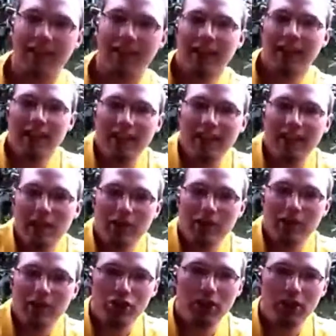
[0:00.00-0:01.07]
and be able to
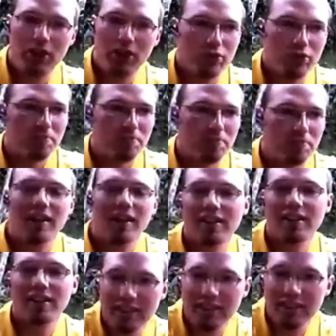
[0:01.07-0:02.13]
show all sorts of
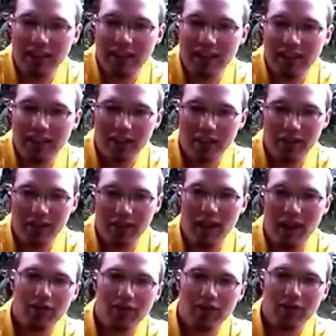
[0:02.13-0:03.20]
processes that I don't think have
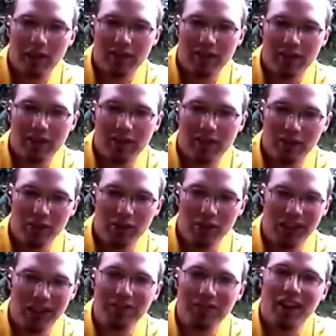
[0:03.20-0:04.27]
ever been disclosed
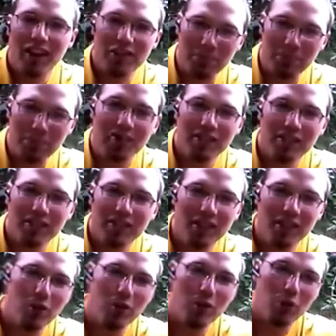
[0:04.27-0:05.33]
either privately
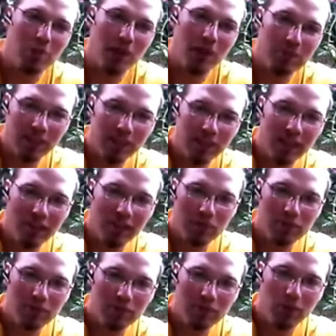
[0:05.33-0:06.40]
or publicly ever
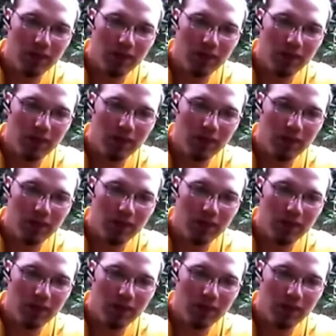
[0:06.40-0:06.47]
before.